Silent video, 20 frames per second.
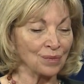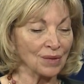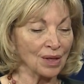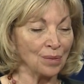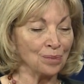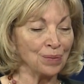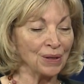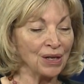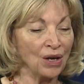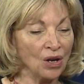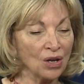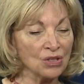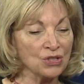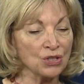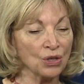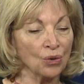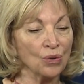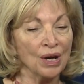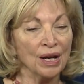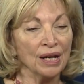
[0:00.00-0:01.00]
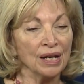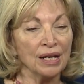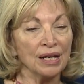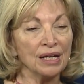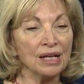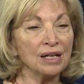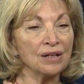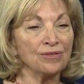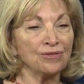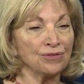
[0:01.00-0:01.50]
But also,
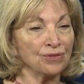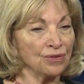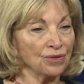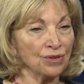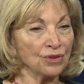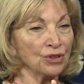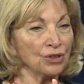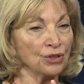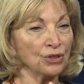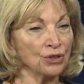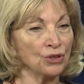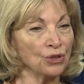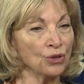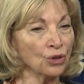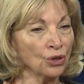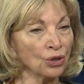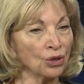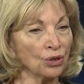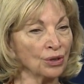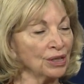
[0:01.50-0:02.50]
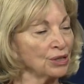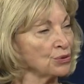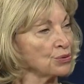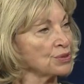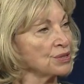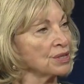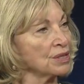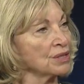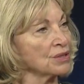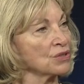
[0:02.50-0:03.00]
if you're
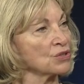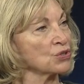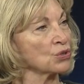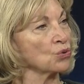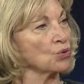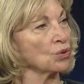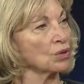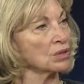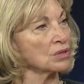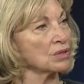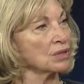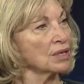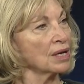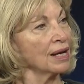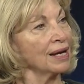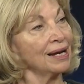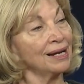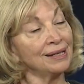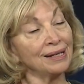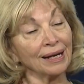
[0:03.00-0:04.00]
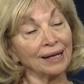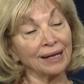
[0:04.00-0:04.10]
interested in the schools and you